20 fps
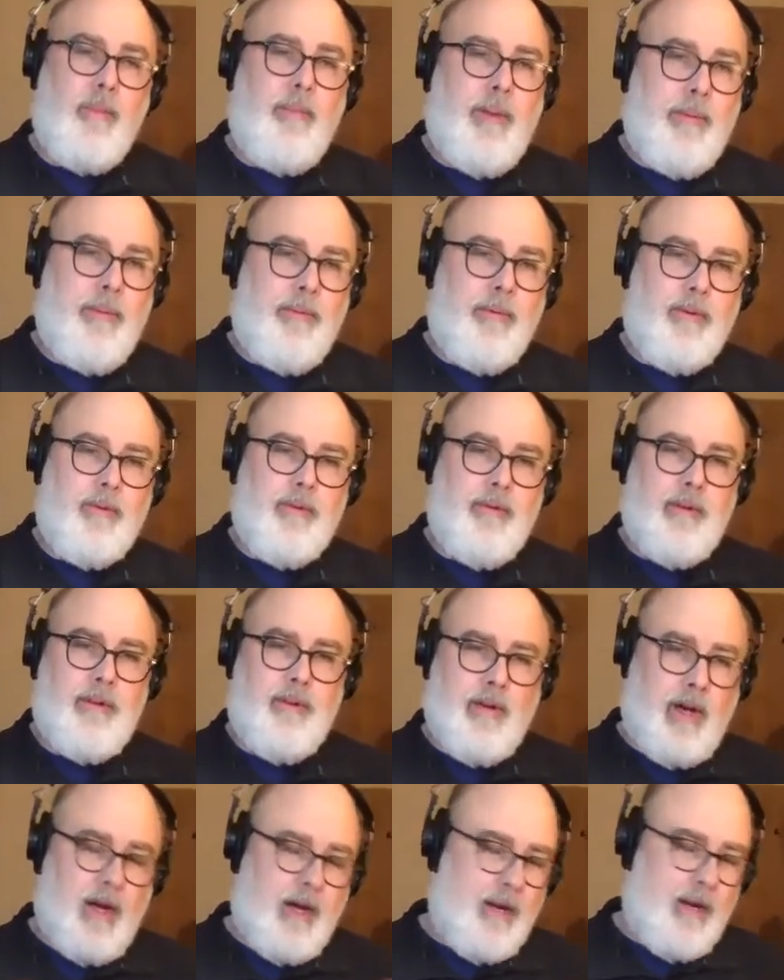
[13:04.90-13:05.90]
people to
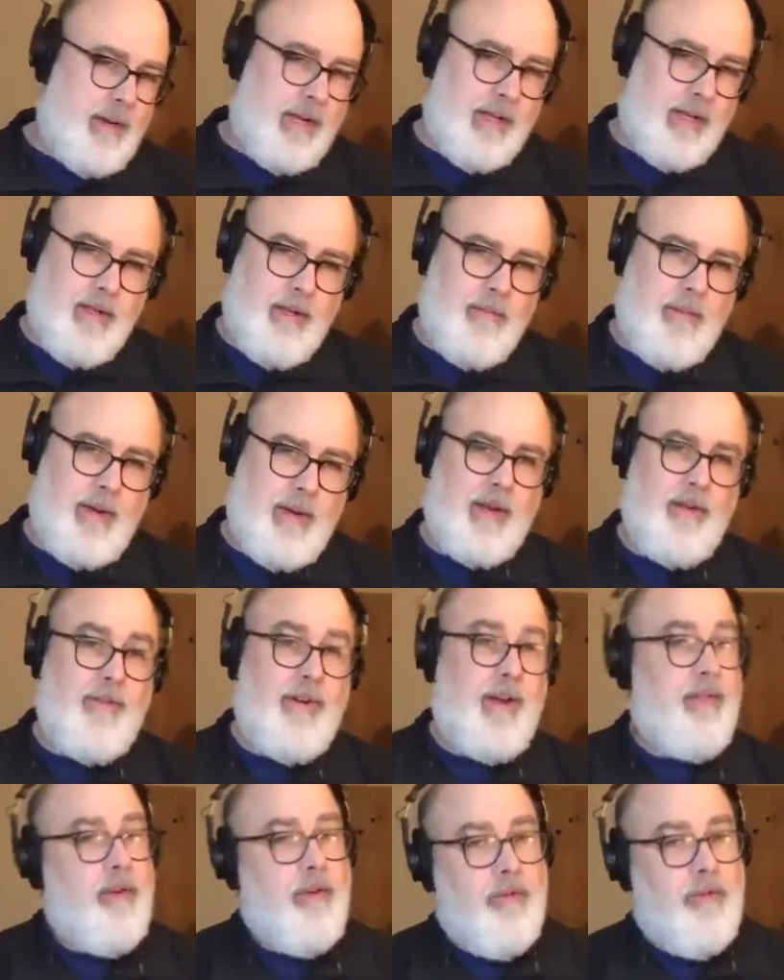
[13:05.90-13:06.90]
talk about them. I could
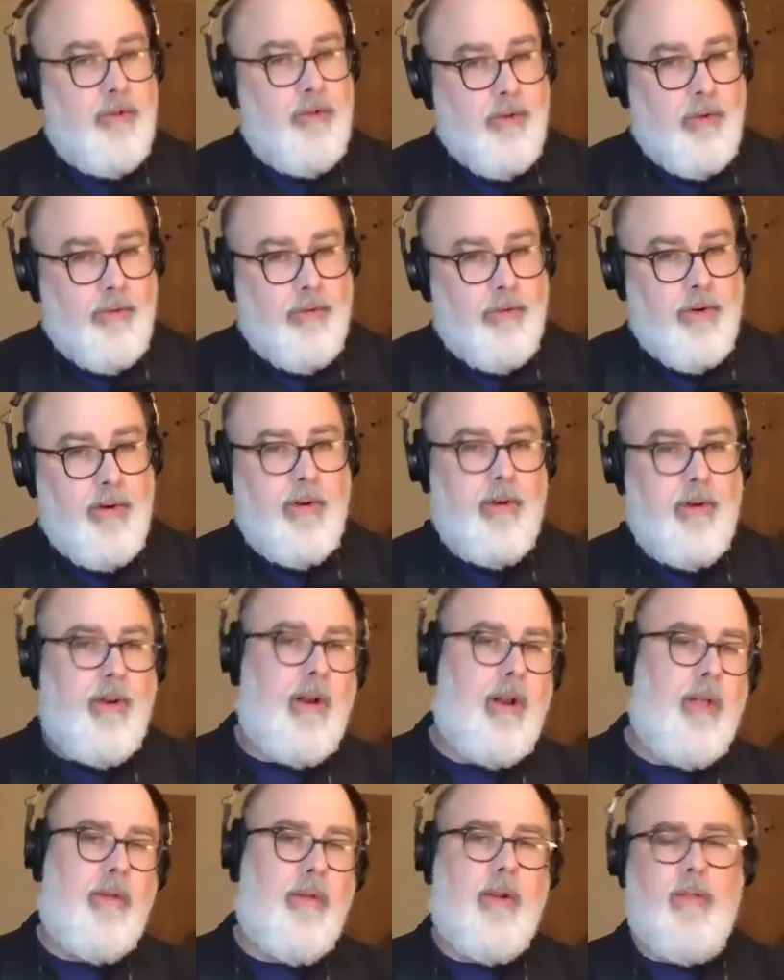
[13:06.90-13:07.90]
find their children.
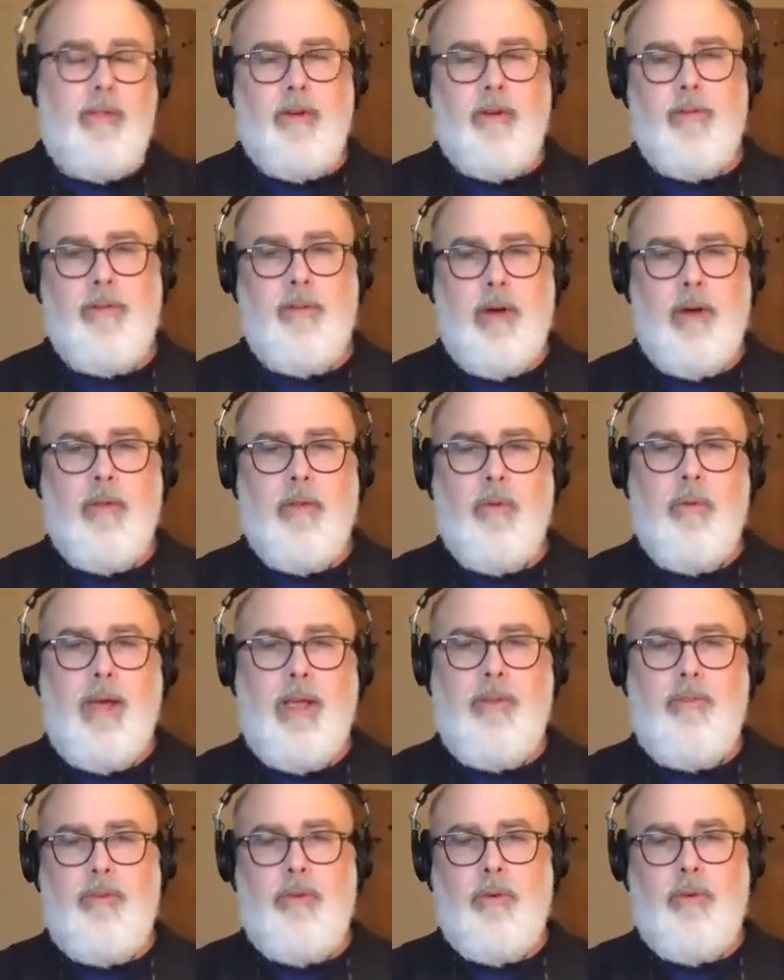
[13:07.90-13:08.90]
There are other
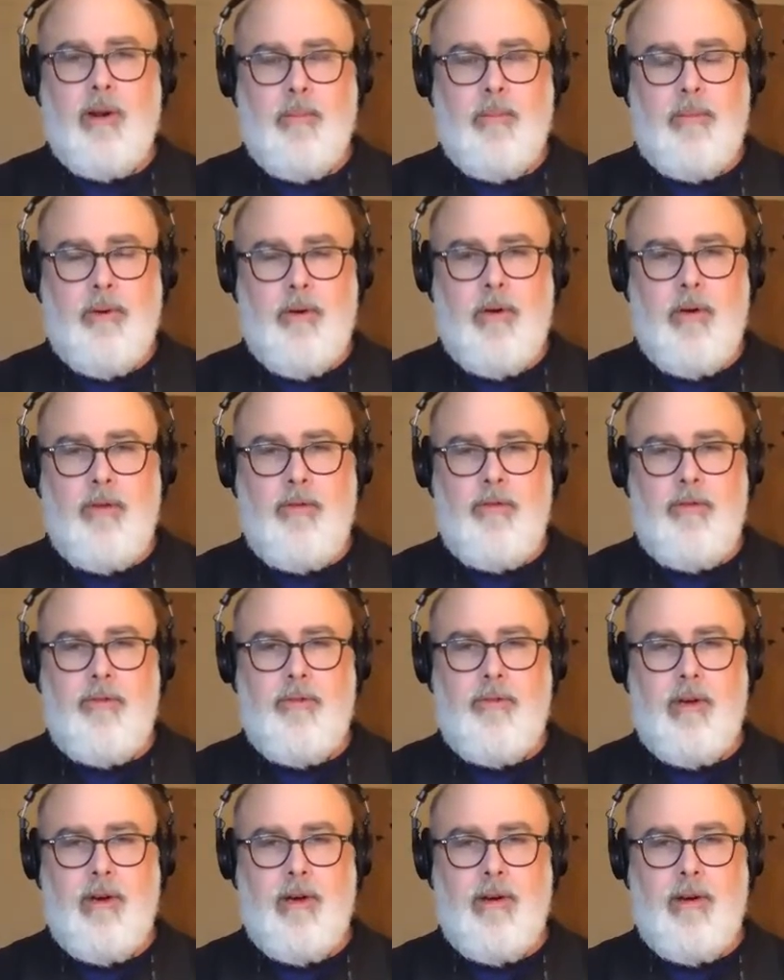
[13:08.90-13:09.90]
ways you can
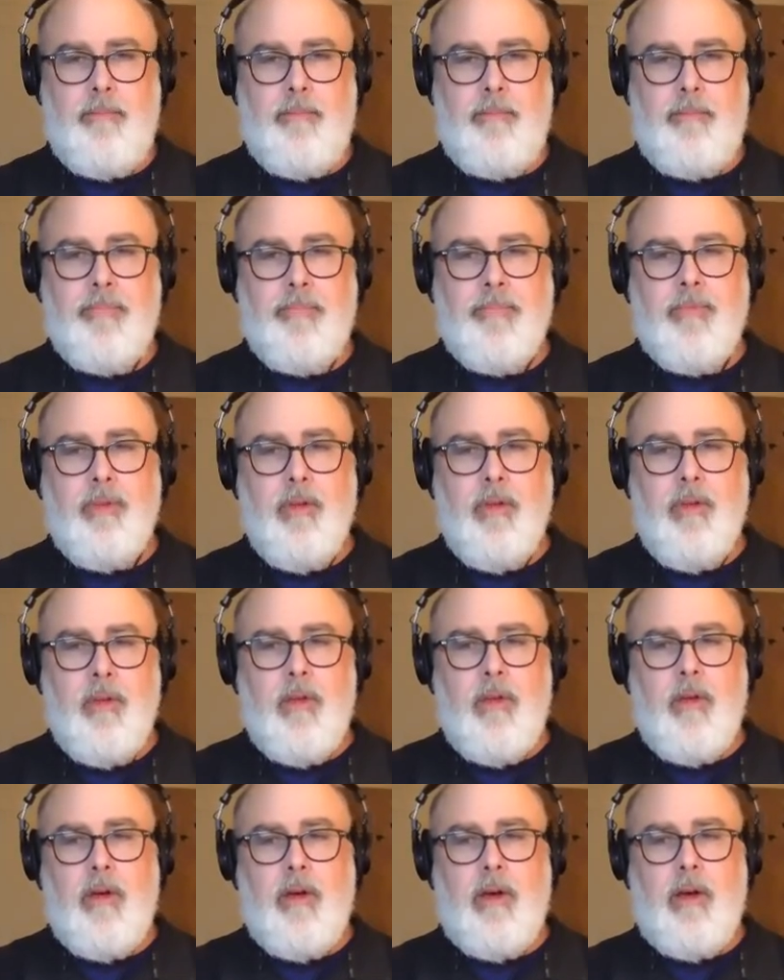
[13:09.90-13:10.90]
approach
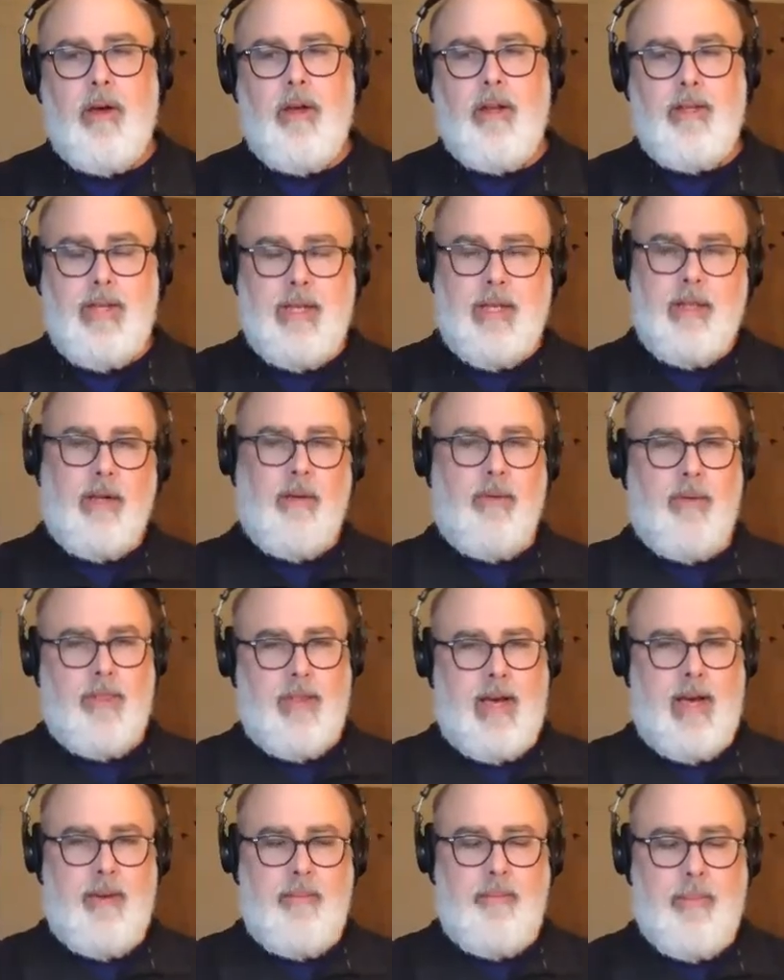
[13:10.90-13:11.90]
dealing with
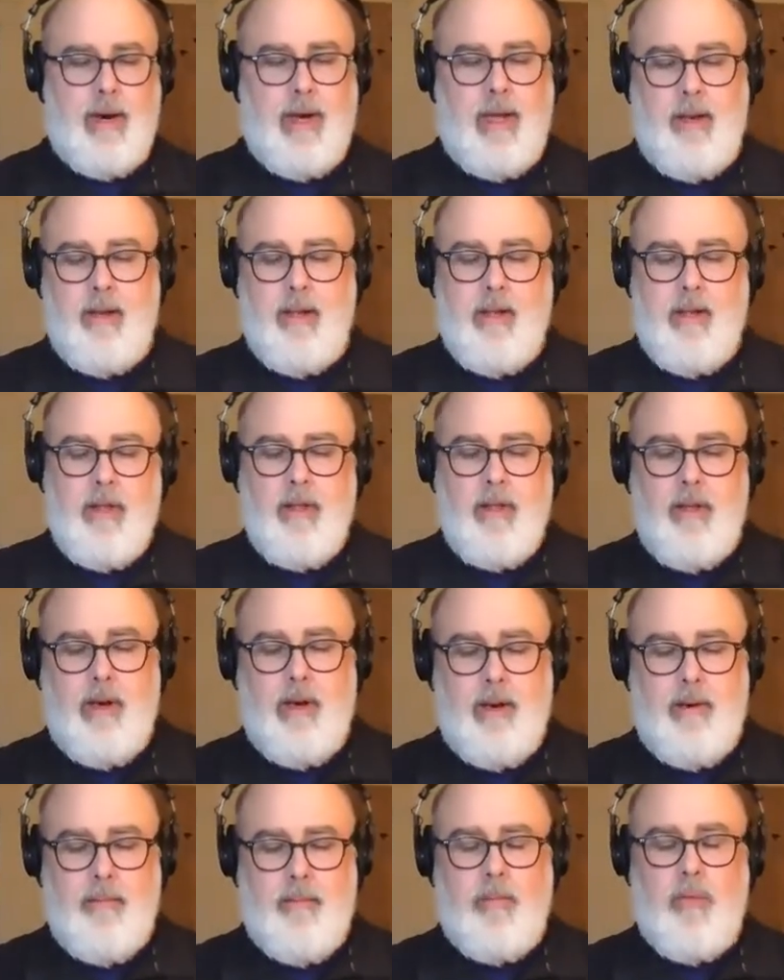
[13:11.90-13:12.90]
that. But
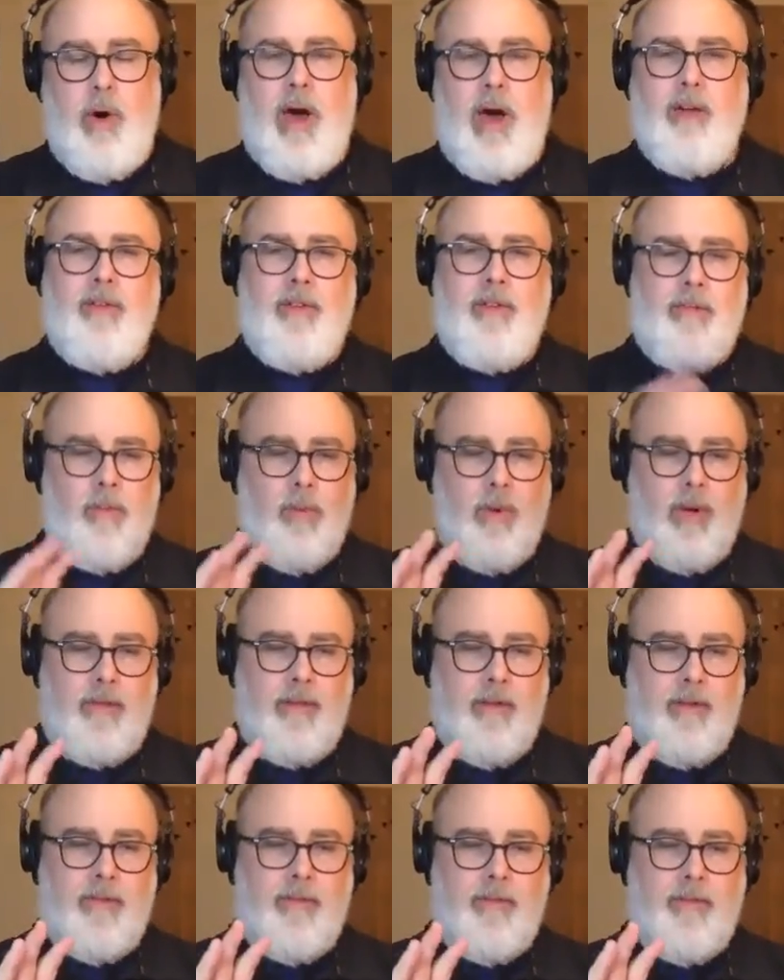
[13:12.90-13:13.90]
I just want
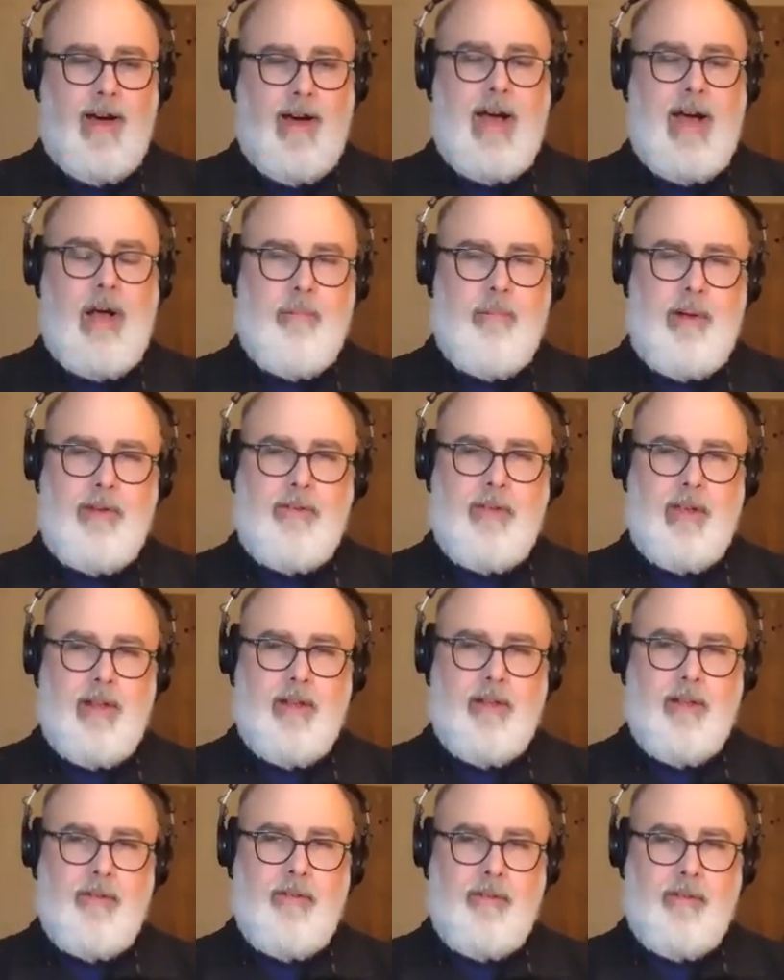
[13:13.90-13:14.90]
this file, much
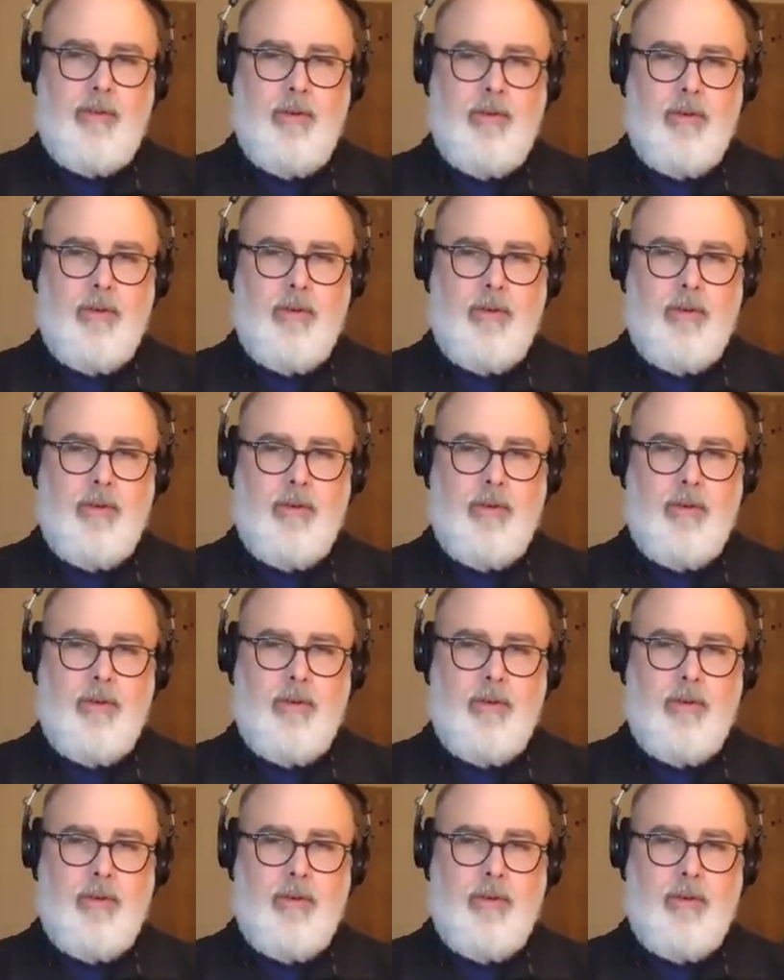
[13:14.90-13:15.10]
like this